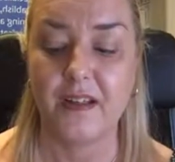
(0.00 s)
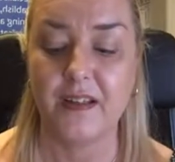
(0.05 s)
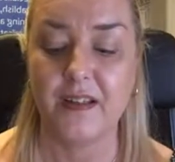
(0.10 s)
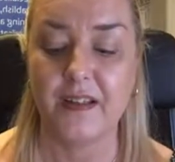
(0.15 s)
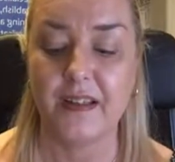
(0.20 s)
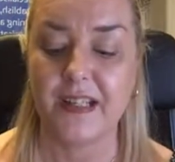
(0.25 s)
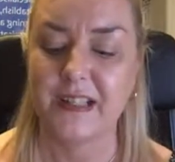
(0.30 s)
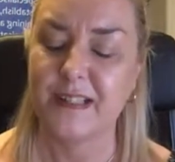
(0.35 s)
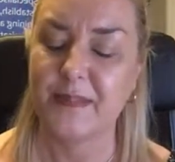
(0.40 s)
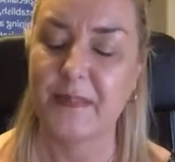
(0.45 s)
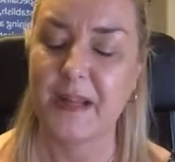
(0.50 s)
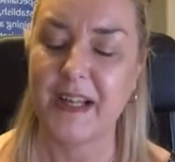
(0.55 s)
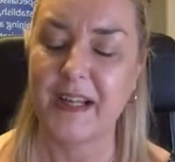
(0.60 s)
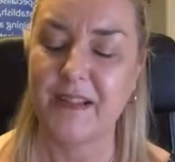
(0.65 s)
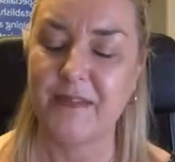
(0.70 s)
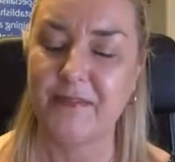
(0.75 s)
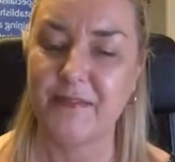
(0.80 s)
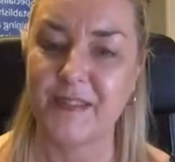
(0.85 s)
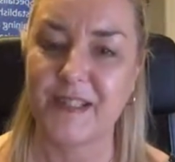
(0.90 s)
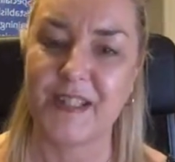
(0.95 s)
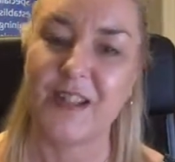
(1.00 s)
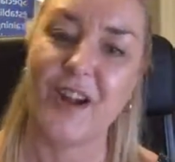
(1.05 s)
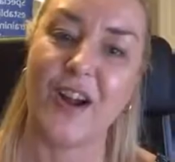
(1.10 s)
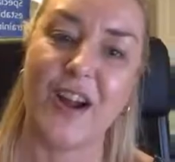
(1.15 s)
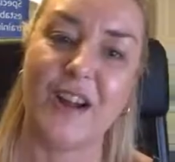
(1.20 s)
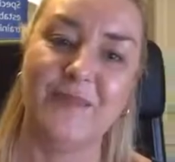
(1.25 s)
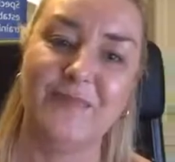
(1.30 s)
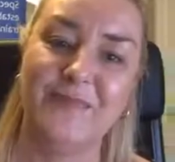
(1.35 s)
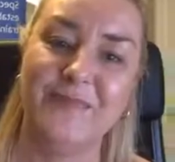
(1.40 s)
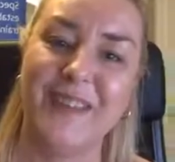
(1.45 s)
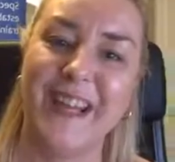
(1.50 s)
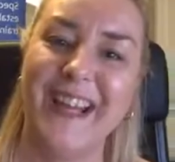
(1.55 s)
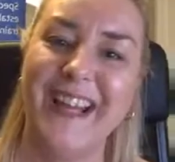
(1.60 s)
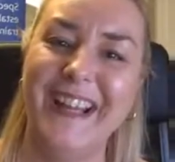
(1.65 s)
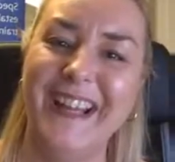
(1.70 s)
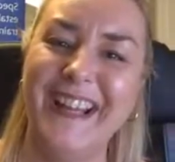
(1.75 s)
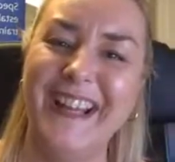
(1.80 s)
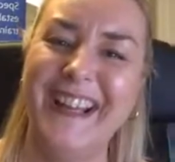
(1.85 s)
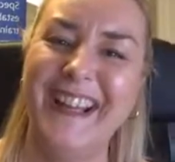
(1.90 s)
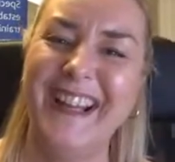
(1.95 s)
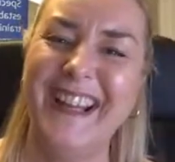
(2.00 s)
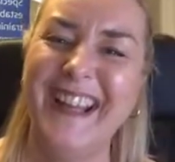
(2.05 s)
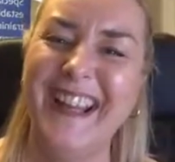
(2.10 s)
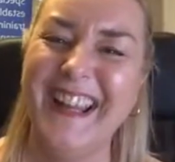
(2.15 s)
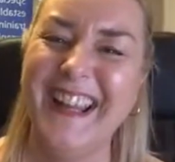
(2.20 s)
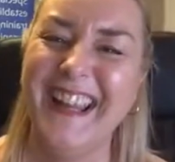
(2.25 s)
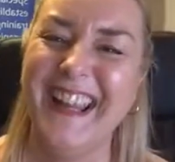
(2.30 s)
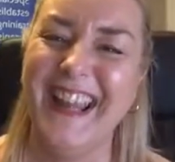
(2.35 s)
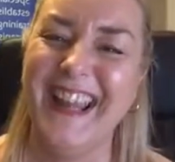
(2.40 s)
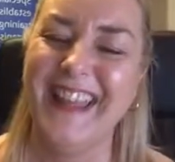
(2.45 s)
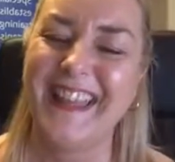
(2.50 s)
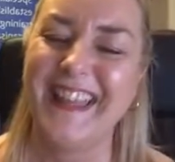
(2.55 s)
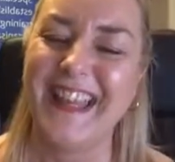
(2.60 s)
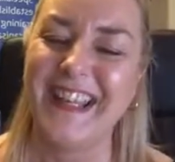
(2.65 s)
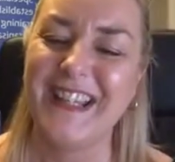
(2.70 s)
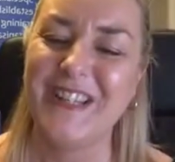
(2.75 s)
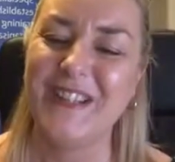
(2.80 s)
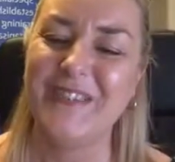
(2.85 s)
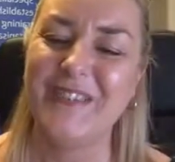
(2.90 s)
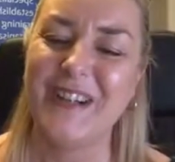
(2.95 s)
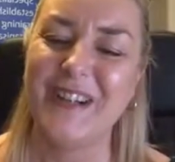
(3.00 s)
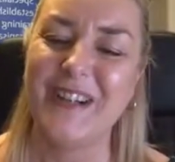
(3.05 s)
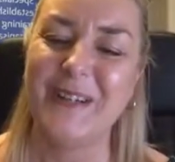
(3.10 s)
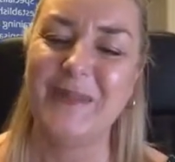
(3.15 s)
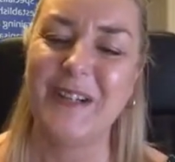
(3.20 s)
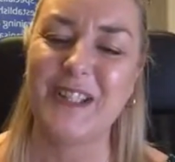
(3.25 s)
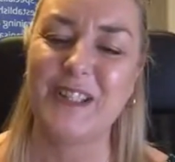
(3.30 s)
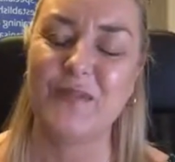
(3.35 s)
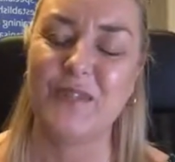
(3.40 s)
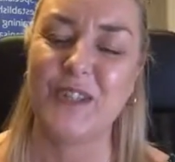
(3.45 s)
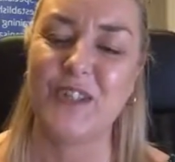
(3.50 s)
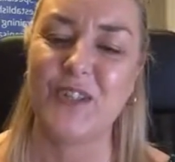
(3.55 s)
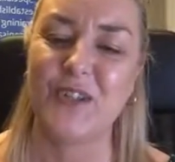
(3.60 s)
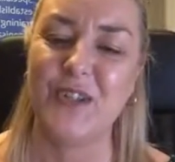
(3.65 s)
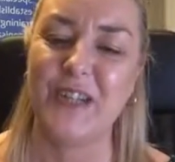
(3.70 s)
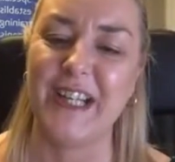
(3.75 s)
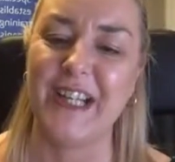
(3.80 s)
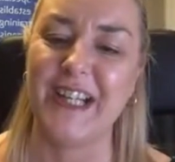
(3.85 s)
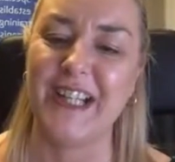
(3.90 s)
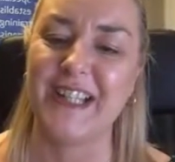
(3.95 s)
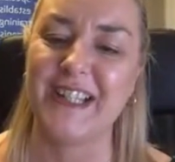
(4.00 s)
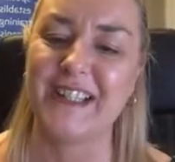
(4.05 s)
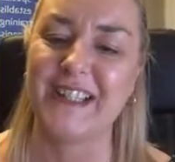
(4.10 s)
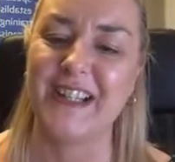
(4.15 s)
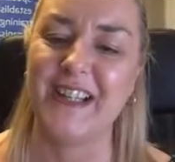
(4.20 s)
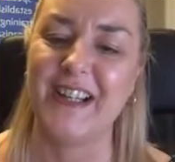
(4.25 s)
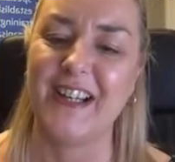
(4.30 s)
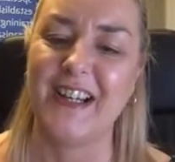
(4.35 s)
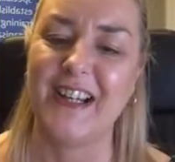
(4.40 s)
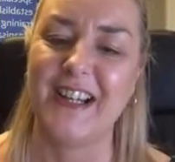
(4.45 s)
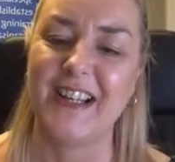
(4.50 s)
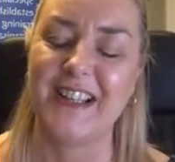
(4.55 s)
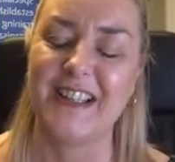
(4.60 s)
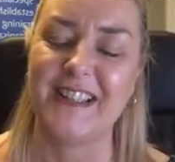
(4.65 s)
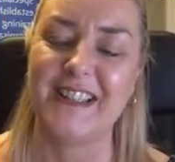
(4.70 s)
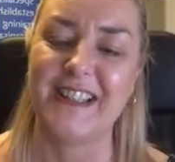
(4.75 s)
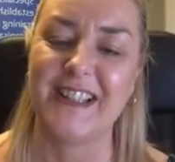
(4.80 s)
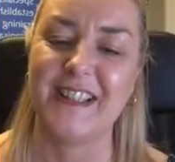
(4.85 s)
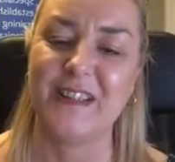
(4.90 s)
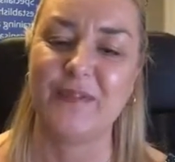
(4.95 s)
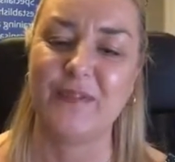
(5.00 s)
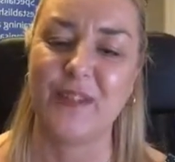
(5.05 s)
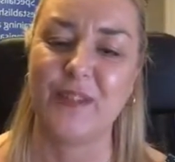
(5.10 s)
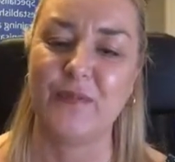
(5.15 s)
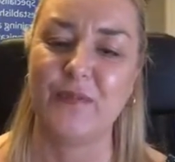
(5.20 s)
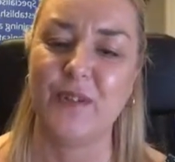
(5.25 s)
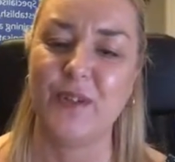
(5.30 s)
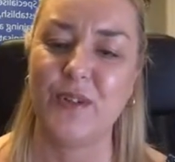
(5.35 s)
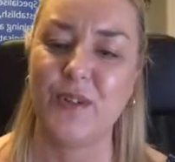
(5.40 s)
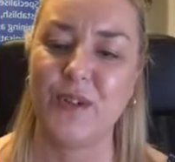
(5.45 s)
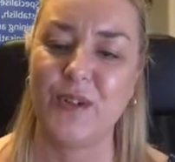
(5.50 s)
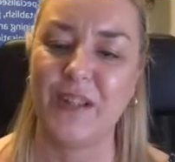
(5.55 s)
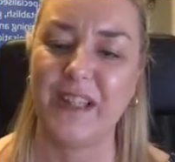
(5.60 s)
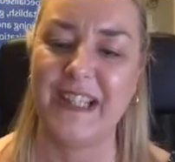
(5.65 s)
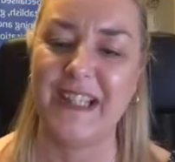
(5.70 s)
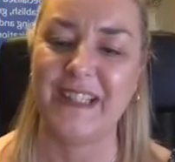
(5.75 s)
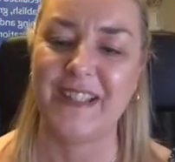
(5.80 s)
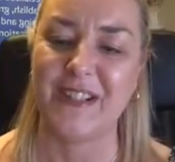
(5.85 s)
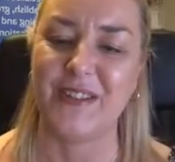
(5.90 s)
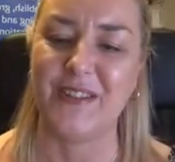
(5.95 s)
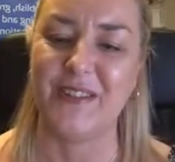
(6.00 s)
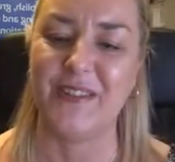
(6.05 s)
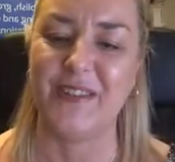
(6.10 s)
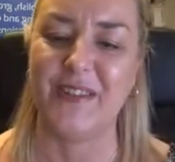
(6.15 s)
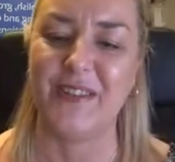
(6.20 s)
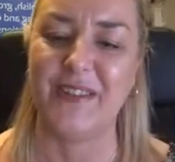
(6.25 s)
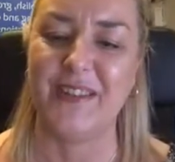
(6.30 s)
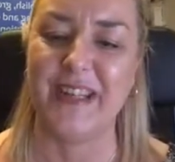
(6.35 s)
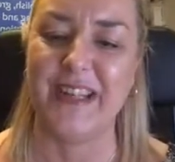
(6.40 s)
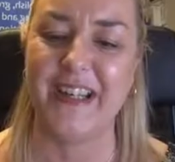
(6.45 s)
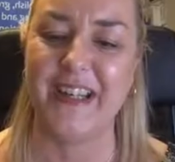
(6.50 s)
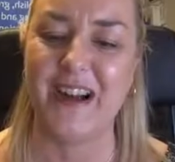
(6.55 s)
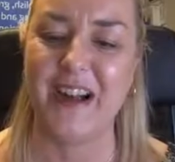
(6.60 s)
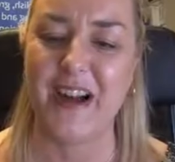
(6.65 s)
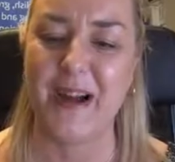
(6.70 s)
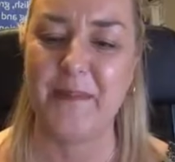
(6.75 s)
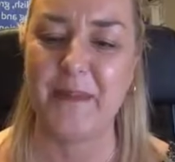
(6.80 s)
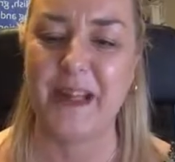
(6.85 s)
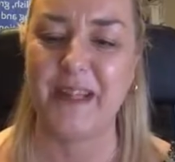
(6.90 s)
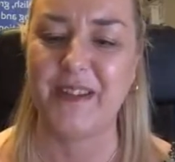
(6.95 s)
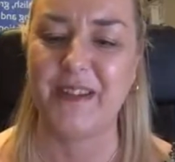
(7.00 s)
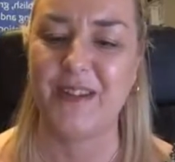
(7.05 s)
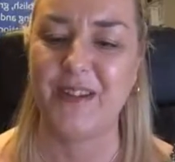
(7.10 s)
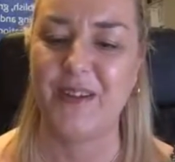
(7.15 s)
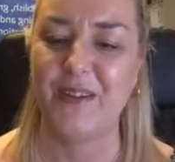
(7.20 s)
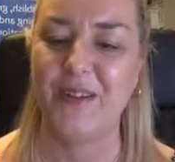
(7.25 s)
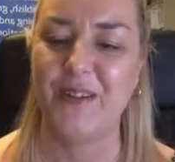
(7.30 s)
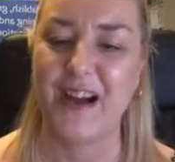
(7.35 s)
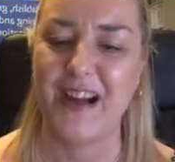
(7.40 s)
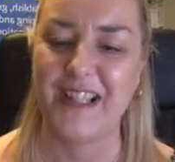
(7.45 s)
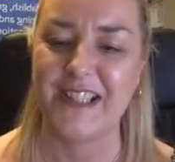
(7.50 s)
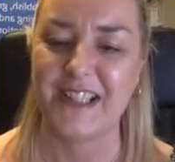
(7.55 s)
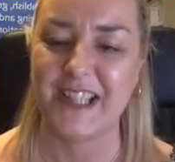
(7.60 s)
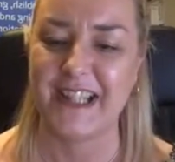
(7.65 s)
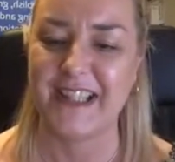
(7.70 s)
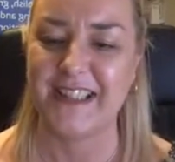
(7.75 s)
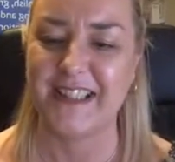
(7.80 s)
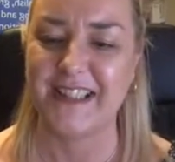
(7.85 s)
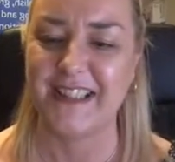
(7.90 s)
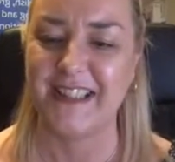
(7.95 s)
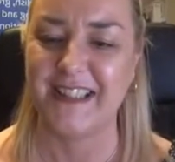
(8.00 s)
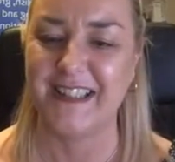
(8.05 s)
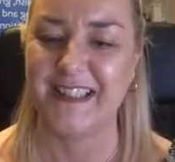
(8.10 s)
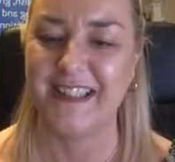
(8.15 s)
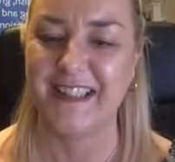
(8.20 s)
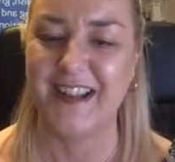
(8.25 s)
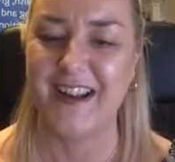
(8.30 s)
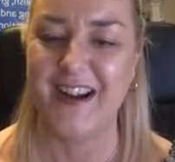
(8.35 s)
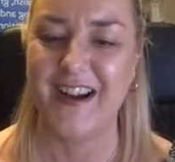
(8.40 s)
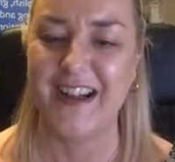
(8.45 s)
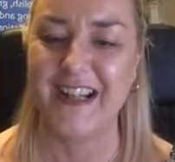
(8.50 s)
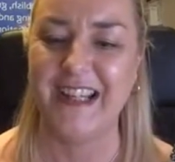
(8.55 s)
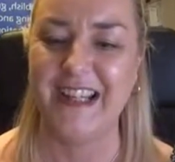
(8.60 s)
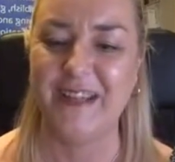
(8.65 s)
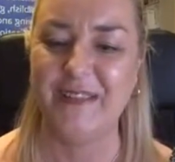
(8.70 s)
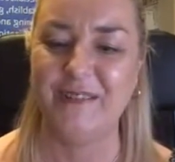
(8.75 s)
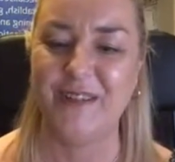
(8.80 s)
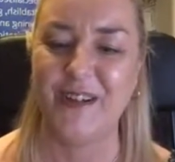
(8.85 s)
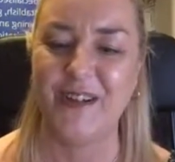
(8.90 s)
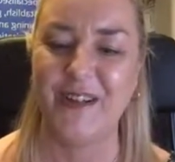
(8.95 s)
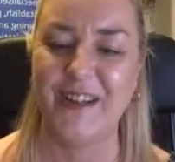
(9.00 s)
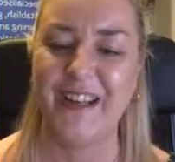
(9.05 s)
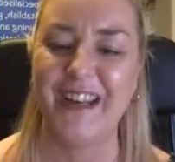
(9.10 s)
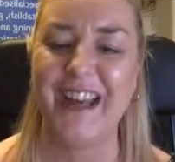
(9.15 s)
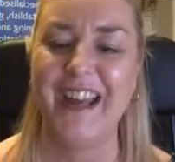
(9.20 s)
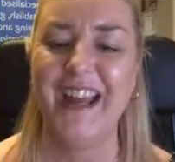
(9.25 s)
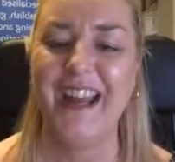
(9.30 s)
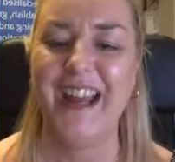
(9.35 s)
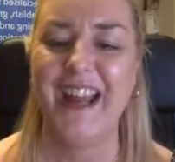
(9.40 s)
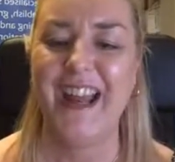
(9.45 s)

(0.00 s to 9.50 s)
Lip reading: That's about it for tonight. Thank you very much for joining us. I can see I've got a few colleagues on there. Hi Matthew, hi Jason, hi Yvonne.